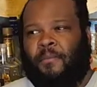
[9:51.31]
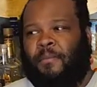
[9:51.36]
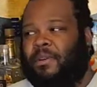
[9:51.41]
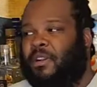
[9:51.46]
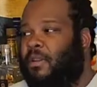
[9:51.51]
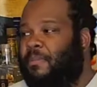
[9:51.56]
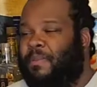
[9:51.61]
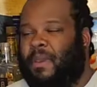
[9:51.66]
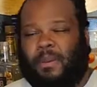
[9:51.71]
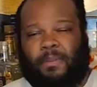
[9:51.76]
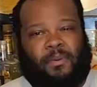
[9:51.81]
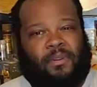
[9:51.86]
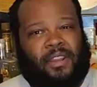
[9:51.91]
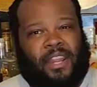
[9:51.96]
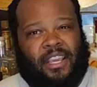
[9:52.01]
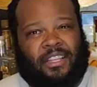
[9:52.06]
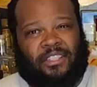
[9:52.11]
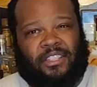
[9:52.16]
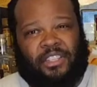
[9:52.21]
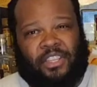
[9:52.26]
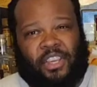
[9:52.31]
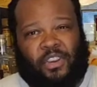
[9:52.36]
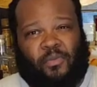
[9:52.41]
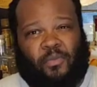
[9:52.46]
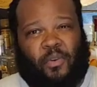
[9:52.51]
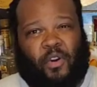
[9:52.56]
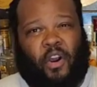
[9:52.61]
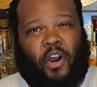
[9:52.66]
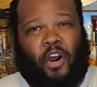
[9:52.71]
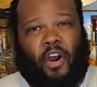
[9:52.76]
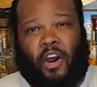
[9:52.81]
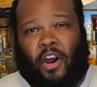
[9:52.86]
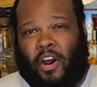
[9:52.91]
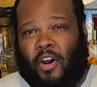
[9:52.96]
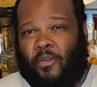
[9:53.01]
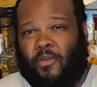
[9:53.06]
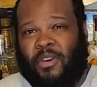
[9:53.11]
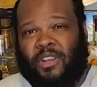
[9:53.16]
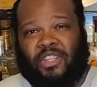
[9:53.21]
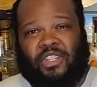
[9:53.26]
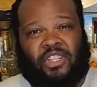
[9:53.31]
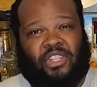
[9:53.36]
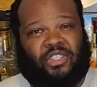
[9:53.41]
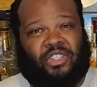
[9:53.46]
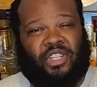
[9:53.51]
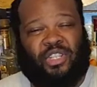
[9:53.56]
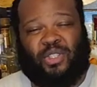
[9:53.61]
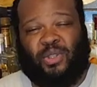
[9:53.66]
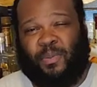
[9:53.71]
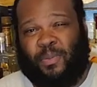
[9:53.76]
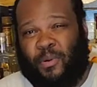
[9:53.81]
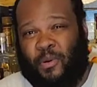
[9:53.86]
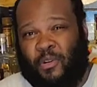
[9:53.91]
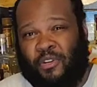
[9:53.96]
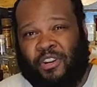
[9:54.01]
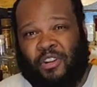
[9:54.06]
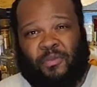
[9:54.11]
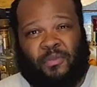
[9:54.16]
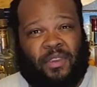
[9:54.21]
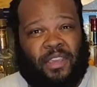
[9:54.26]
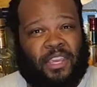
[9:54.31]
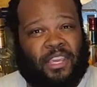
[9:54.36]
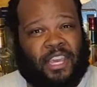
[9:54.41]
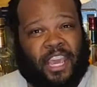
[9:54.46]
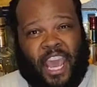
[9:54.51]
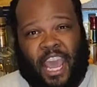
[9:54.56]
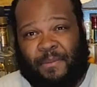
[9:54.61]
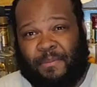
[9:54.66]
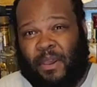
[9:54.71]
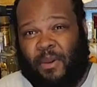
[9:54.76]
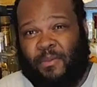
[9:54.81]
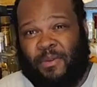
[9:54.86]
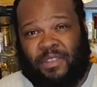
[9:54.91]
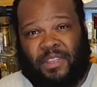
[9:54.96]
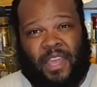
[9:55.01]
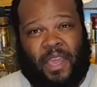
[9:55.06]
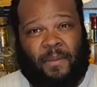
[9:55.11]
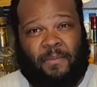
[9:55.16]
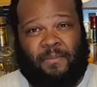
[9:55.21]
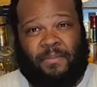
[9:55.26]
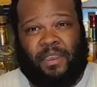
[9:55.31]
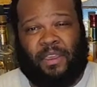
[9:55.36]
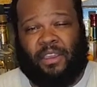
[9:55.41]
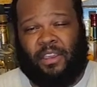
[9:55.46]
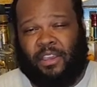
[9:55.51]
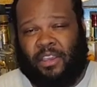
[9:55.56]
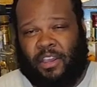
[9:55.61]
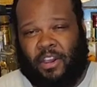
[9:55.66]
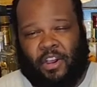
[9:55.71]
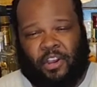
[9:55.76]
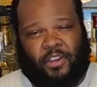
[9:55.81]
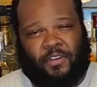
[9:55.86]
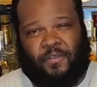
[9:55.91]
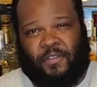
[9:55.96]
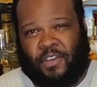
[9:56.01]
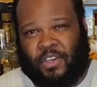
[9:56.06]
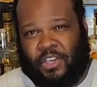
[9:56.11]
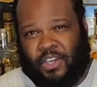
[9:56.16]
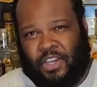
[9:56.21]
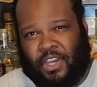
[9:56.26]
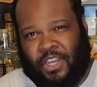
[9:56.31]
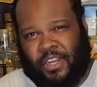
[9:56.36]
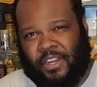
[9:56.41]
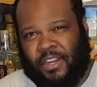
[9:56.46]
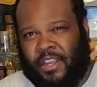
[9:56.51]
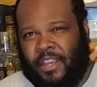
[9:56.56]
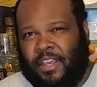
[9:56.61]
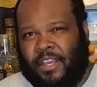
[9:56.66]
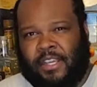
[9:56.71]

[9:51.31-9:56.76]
But the people next to him were always just disappointed when he came out with that big hunk of a gun.